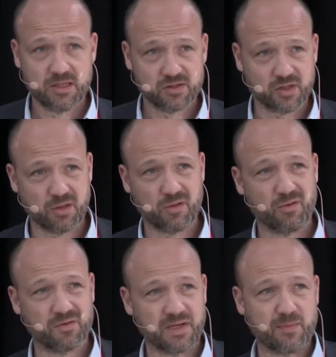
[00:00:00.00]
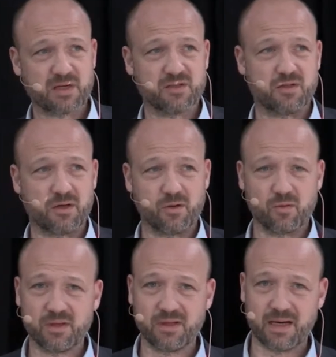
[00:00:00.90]
So Denmark is not
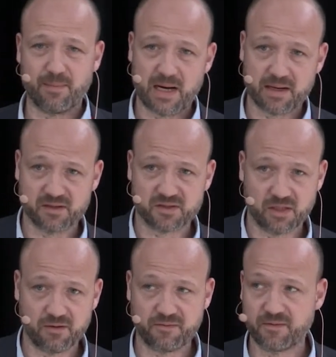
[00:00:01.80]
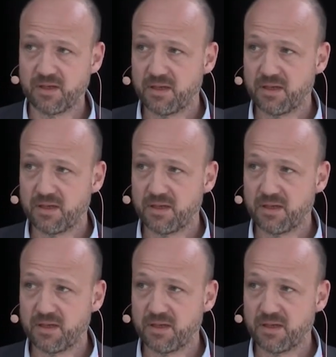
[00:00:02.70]
only a market itself,